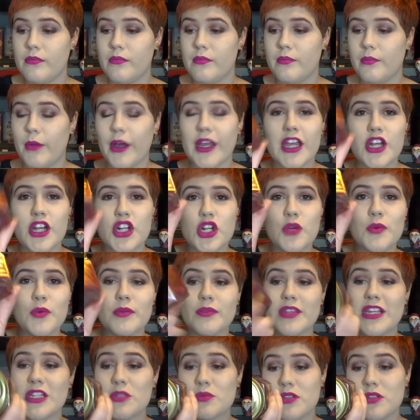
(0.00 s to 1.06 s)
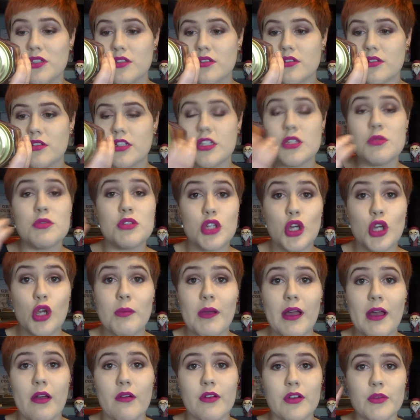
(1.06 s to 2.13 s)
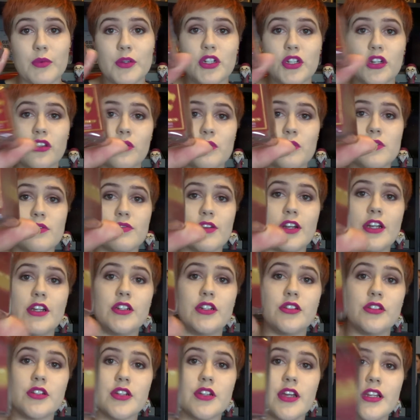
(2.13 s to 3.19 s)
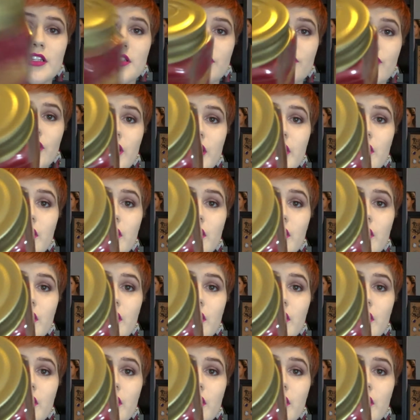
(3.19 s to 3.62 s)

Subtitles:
My issue, this was £2, which I thought was a really good, and it's a really